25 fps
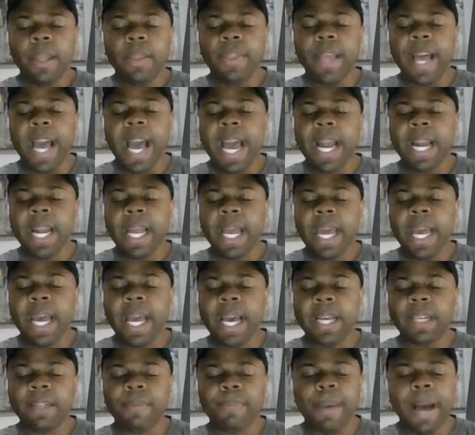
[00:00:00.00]
That
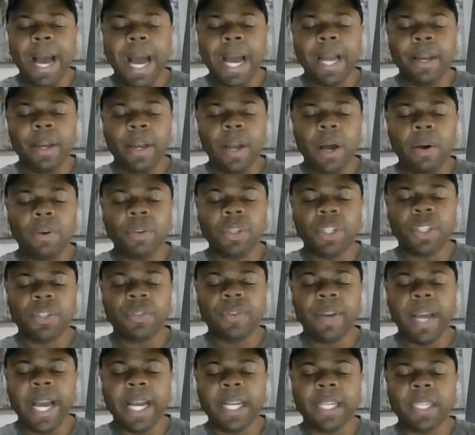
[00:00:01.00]
is by no
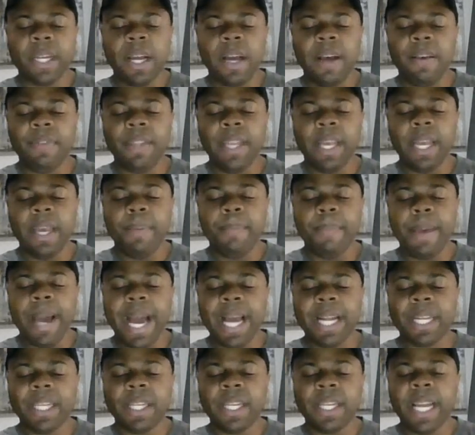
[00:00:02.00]
stretch of the
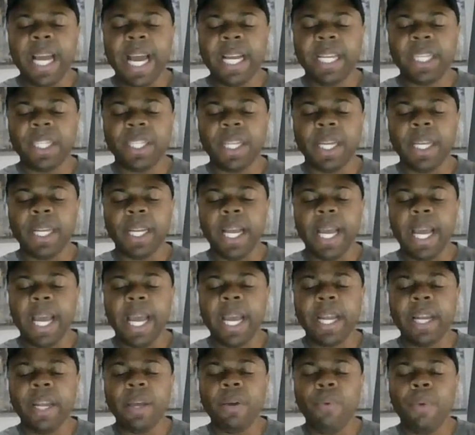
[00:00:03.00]
imagination
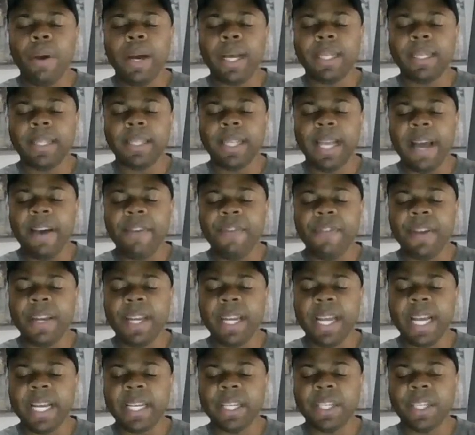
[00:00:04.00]
anyone's
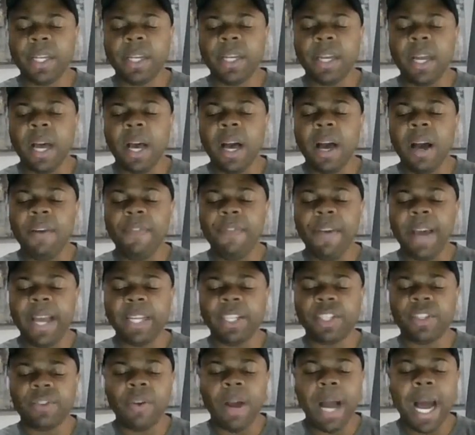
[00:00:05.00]
definition of
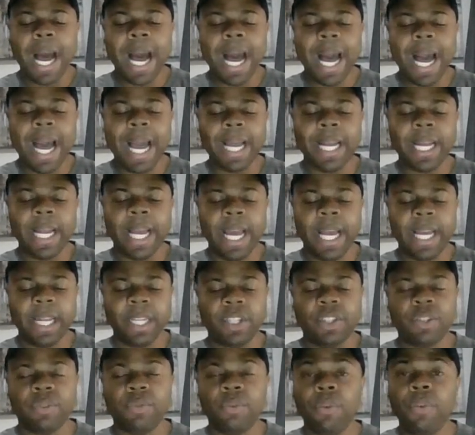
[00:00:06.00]
a tried
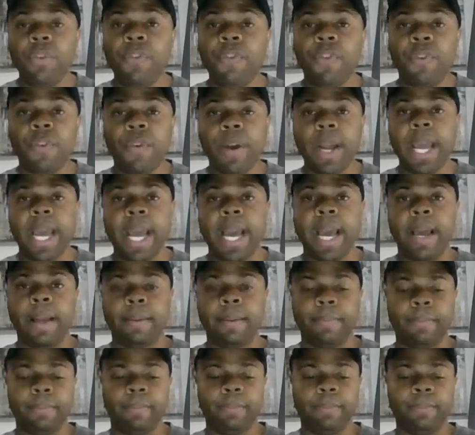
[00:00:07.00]
and true
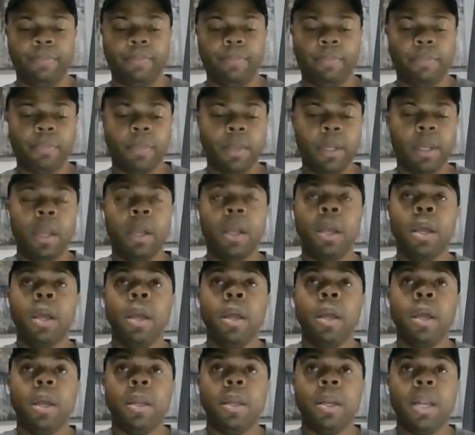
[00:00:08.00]
friend.
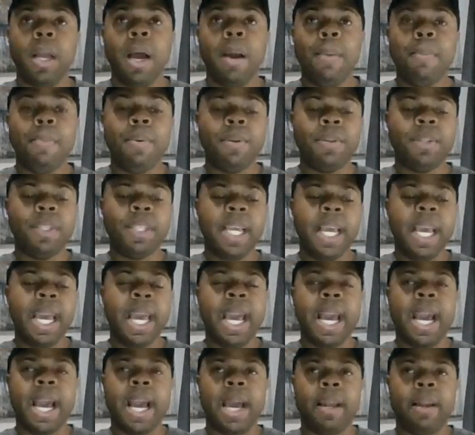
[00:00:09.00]
Number
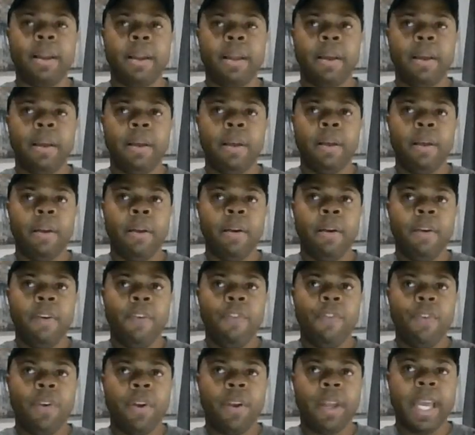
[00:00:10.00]
10,
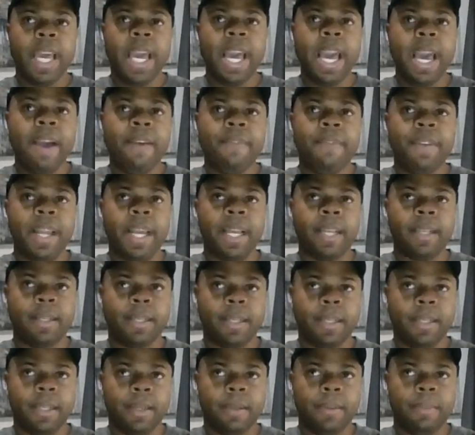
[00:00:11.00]

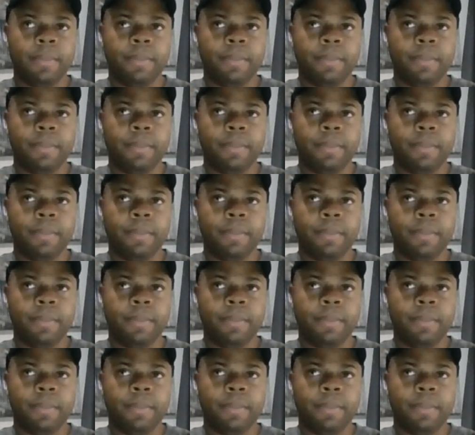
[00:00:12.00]
forgiveness.